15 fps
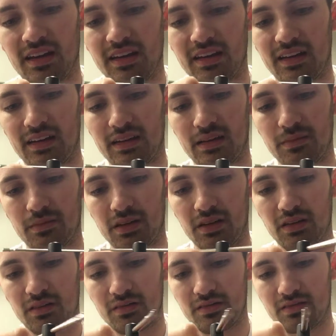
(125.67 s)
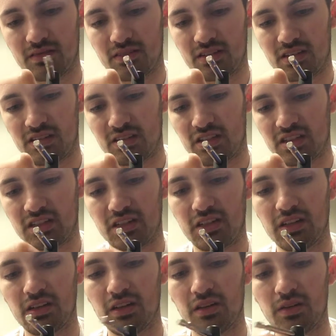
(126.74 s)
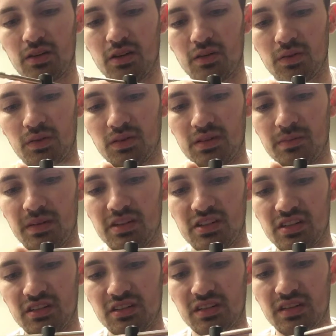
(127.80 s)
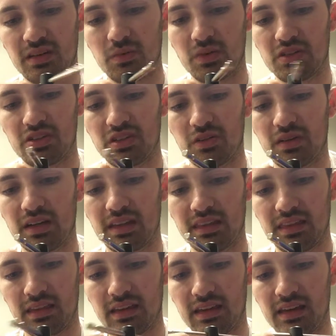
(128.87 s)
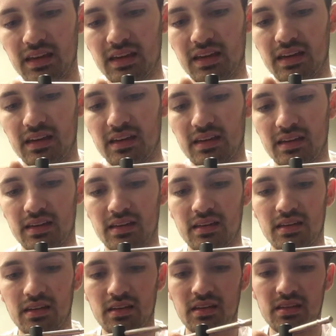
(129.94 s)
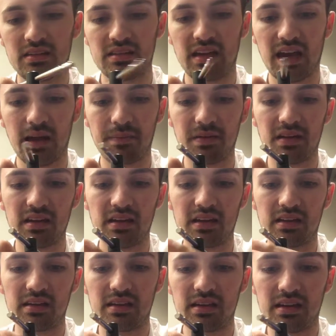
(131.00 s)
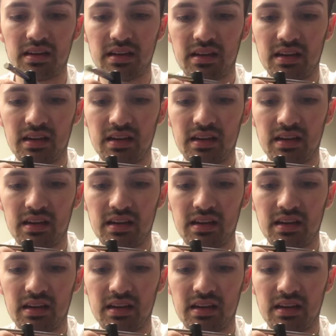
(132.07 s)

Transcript: But just good note to mention, so then once you got the tap in,